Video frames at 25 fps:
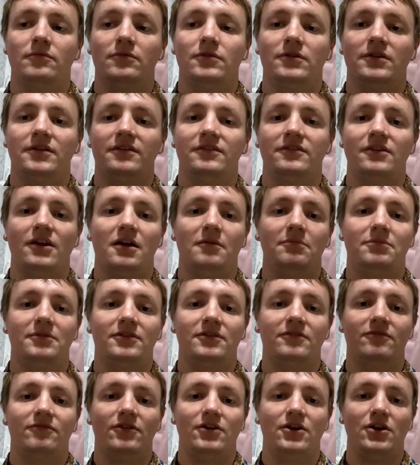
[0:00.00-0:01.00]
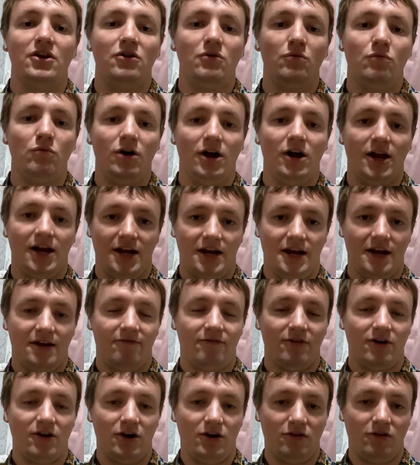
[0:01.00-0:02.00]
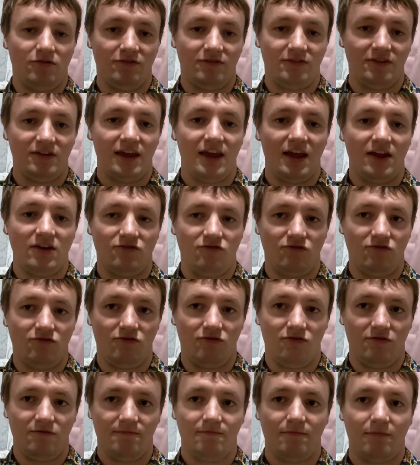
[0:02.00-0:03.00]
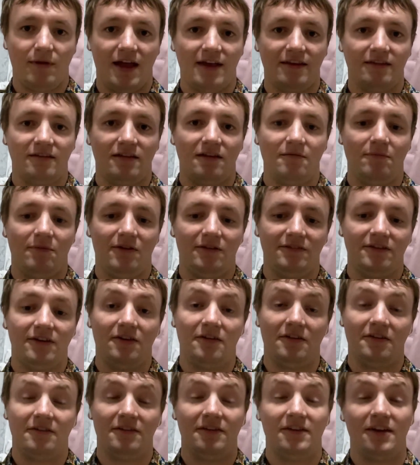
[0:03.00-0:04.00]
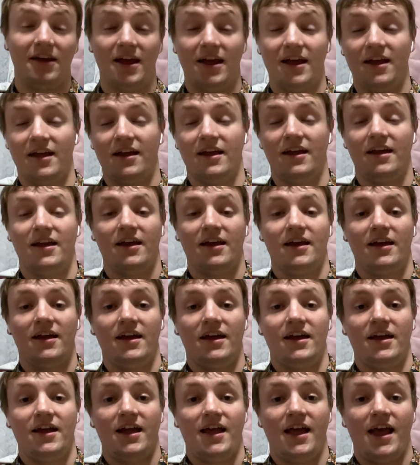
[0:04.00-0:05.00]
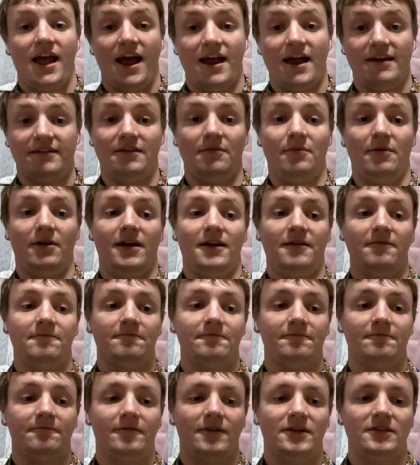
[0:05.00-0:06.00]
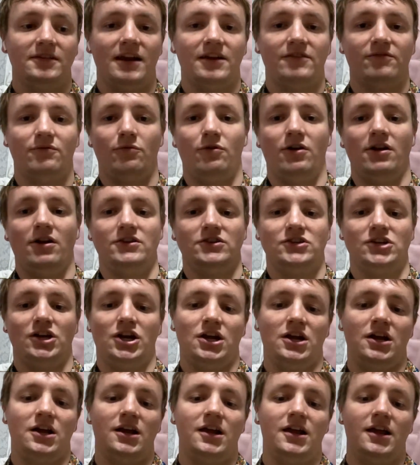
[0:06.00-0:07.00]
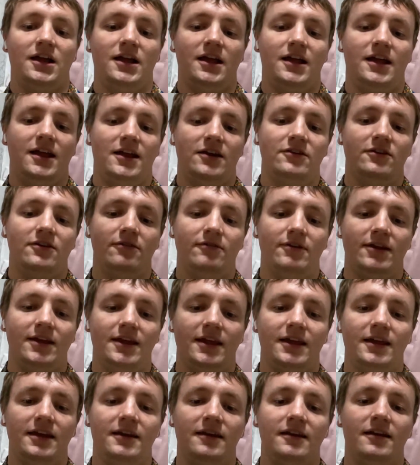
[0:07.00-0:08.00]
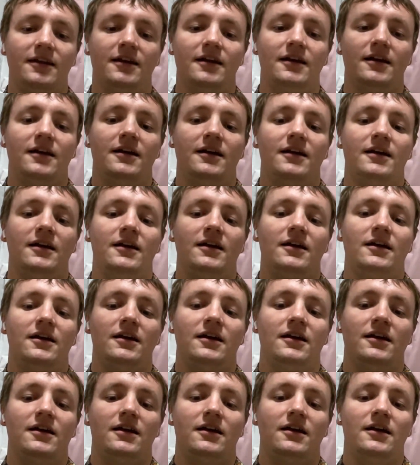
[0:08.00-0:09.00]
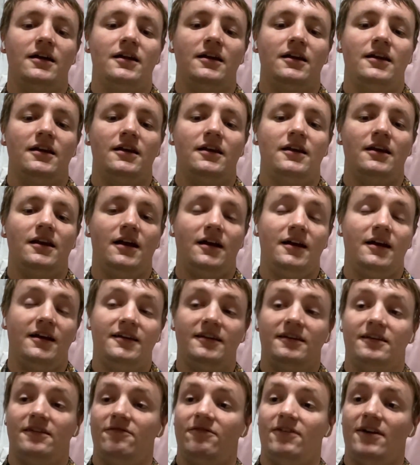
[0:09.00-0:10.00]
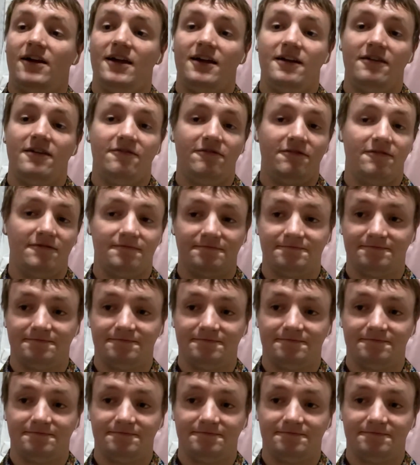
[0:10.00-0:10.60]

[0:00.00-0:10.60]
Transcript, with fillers: It stops for no one, for no schedule. Basketball's here to stay, as am I. Thanks for watching and tuning in. Nuggets and five.